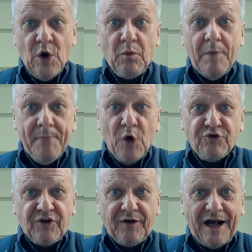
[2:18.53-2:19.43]
where
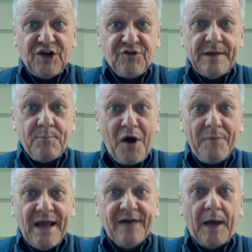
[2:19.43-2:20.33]
Mozart actually
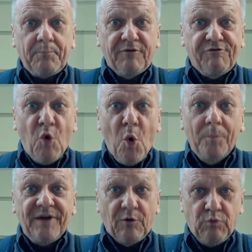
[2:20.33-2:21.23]
premiered and
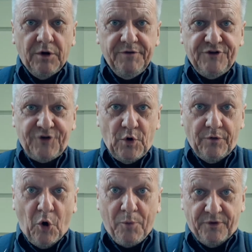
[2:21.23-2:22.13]
performed at one of his
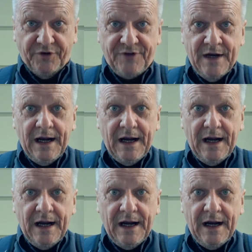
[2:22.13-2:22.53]
own operas,